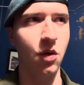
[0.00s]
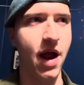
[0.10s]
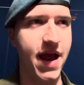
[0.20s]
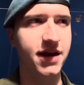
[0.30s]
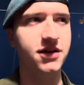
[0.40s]

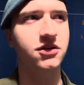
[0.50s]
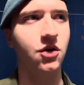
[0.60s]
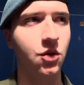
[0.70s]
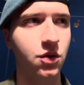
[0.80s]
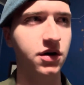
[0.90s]
and
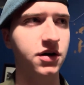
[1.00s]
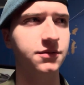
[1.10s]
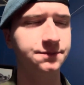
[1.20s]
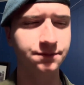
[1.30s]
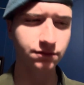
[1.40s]
or
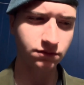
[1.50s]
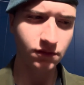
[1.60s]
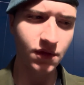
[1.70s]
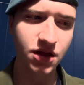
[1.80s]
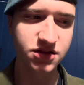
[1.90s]

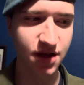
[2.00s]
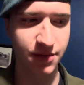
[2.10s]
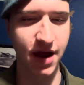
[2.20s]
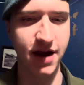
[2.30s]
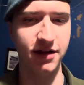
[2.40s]
some
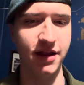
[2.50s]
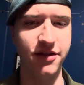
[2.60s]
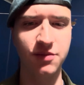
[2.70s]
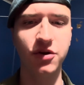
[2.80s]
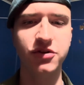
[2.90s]
kind of leather
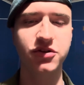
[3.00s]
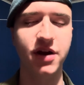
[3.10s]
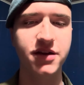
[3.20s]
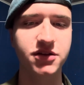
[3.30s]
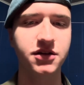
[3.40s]

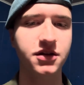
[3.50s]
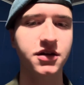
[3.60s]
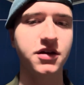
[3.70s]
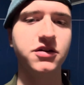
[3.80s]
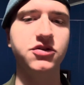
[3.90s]
moisturizer
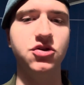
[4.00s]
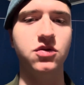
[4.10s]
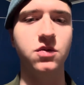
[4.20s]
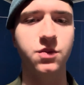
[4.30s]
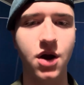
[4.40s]

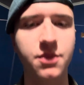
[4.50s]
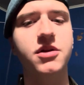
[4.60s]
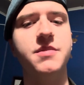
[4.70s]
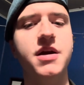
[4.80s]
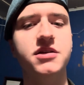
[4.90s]
to properly
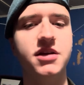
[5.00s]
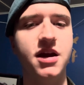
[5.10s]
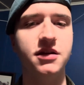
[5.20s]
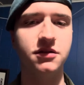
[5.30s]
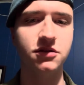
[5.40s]

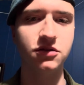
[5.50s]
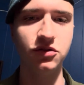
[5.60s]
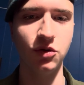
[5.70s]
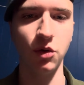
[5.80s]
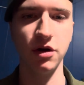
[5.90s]
maintain
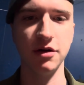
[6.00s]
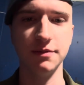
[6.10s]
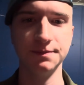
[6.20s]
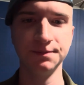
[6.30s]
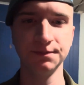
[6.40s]
your
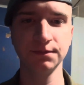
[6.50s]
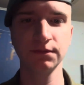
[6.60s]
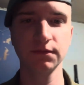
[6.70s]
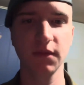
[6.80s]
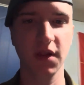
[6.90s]

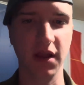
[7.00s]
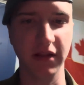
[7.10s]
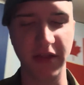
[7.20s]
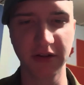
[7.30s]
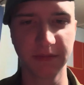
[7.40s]

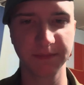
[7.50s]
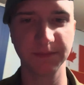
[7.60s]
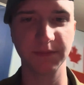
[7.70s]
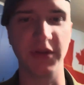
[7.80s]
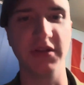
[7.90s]
leather,
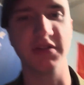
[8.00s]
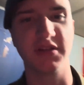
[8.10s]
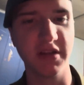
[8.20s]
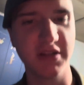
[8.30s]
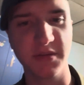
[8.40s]
because
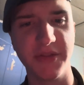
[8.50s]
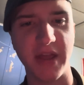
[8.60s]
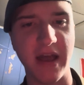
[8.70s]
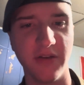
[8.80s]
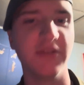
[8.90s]
it's about the
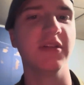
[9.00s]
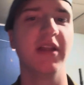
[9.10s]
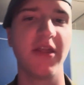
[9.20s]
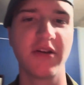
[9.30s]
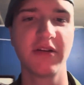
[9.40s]
health of the
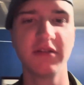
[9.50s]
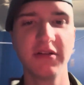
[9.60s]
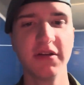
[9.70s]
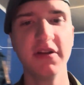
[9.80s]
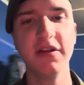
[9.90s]
leather
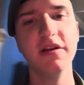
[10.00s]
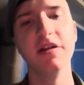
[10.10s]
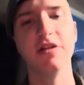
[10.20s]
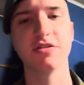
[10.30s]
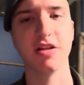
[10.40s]
in
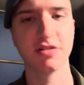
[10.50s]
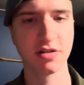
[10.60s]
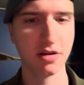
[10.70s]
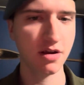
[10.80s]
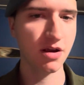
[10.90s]
a sense,
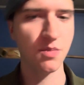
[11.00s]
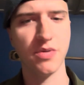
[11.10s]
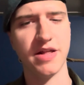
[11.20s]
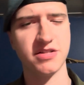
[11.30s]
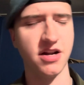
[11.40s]
but
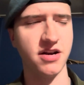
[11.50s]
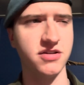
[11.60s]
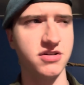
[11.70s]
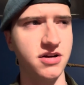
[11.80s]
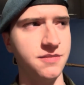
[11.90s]
that's not
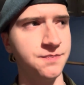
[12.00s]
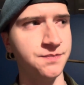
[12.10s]
necessary.